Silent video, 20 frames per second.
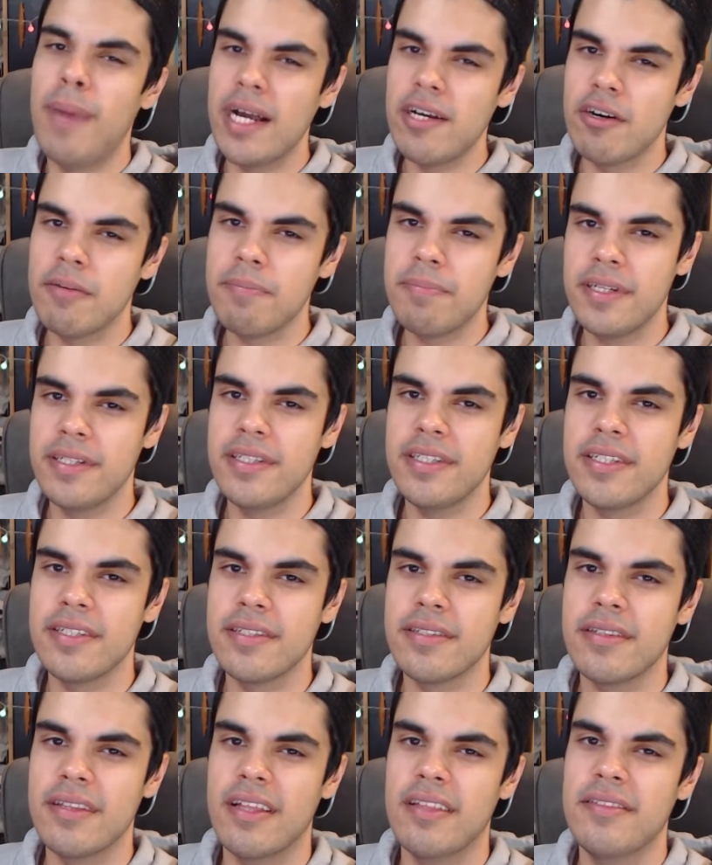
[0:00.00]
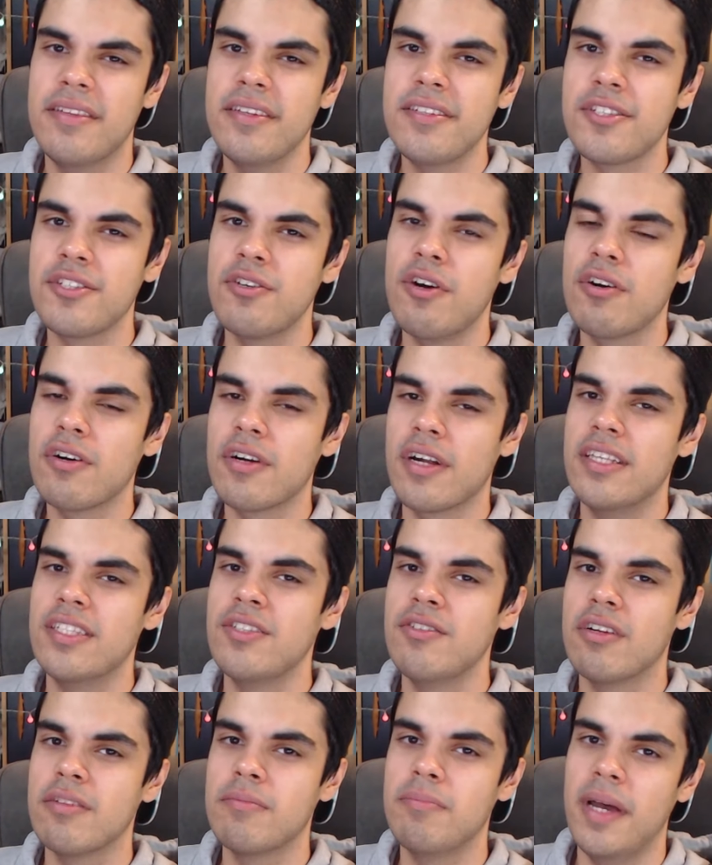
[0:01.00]
opinion, this song is
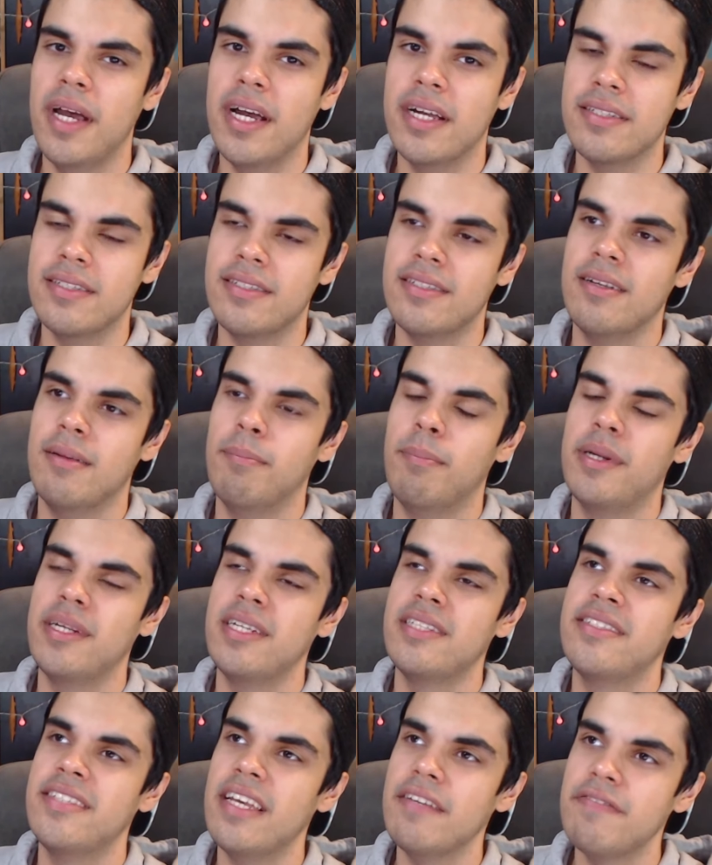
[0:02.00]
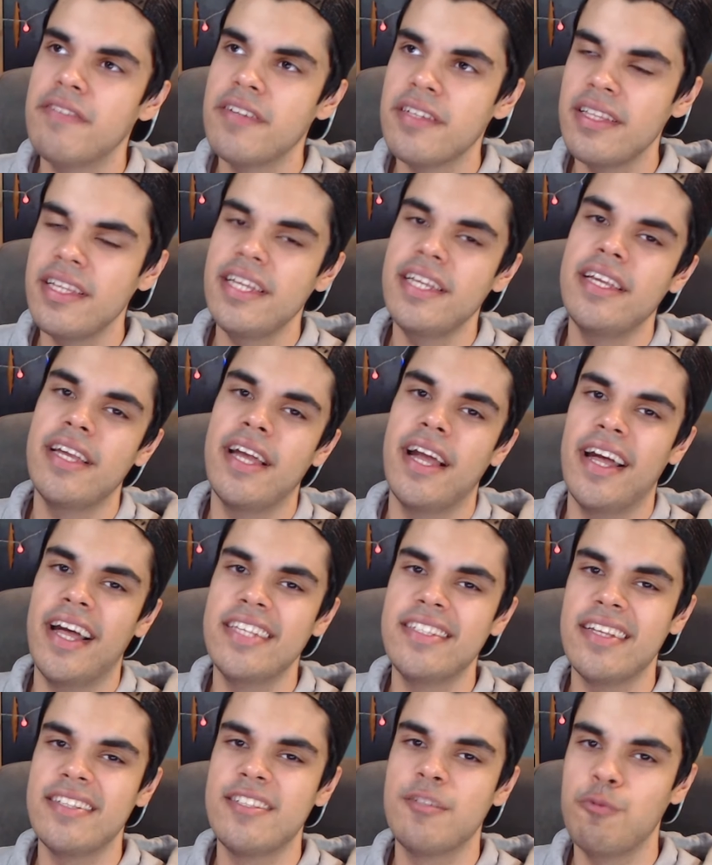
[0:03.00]
not bad, but it definitely
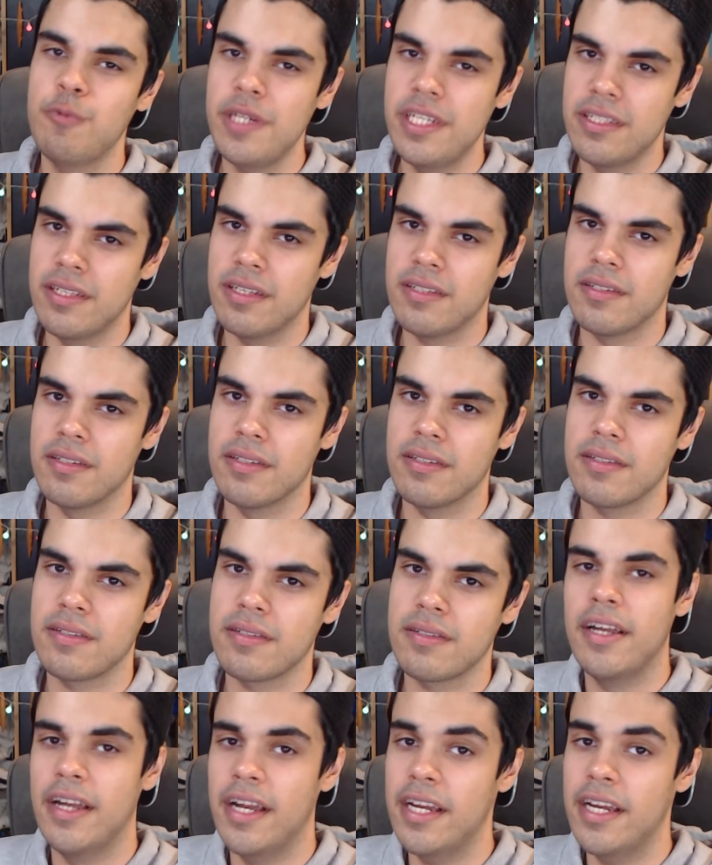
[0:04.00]
has its weaknesses.